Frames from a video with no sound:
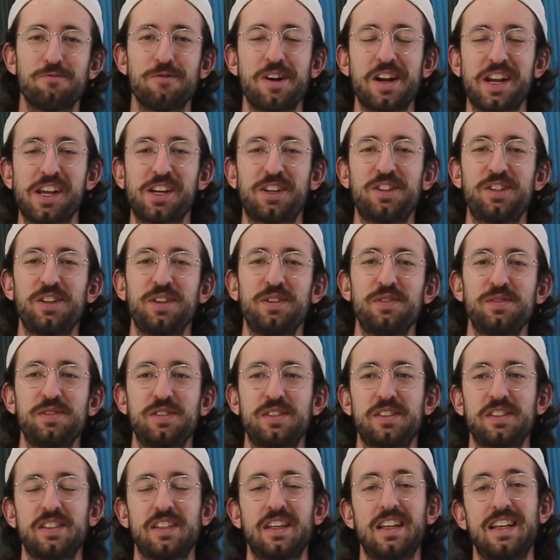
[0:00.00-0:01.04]
running
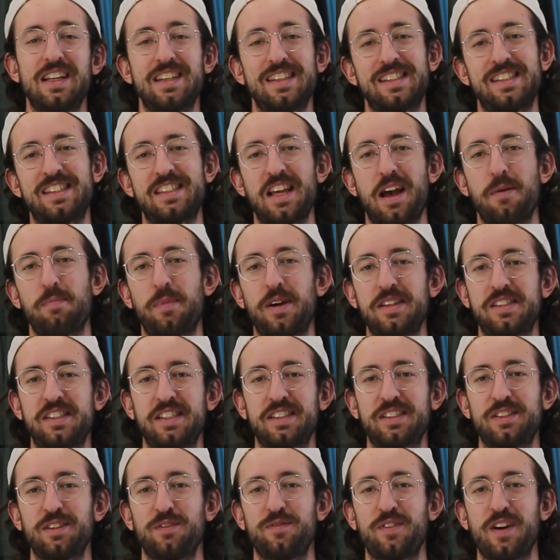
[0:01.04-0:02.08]
shoes, stop by
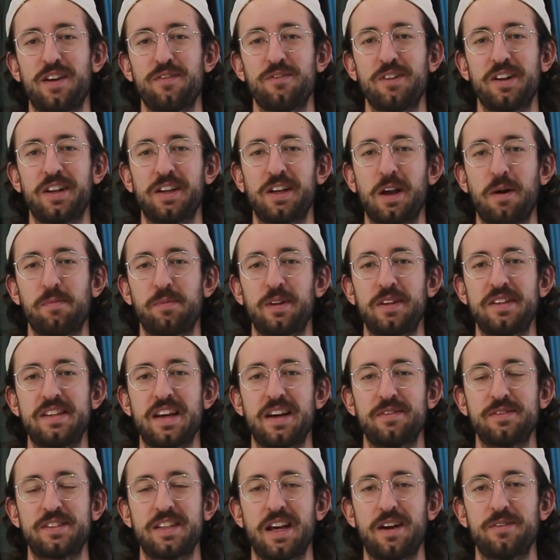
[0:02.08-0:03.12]
605 Running Company
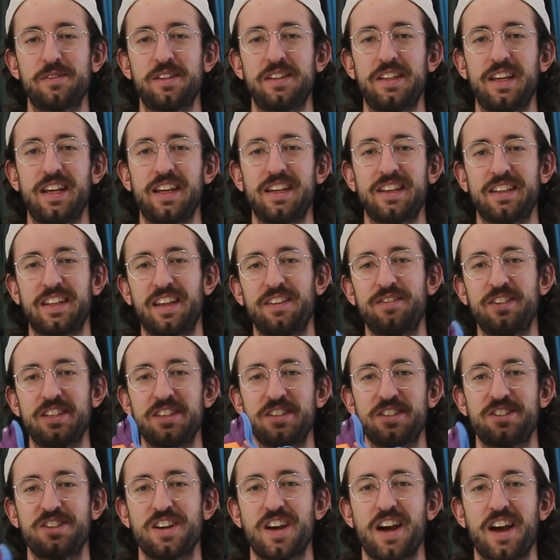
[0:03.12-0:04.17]
downtown today and give these
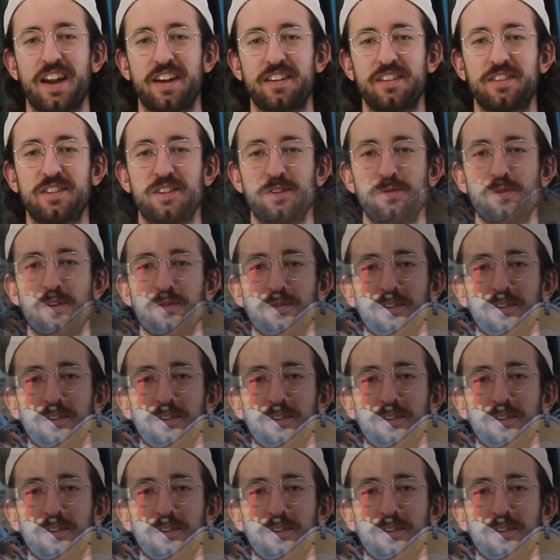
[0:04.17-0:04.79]
a shot. You won't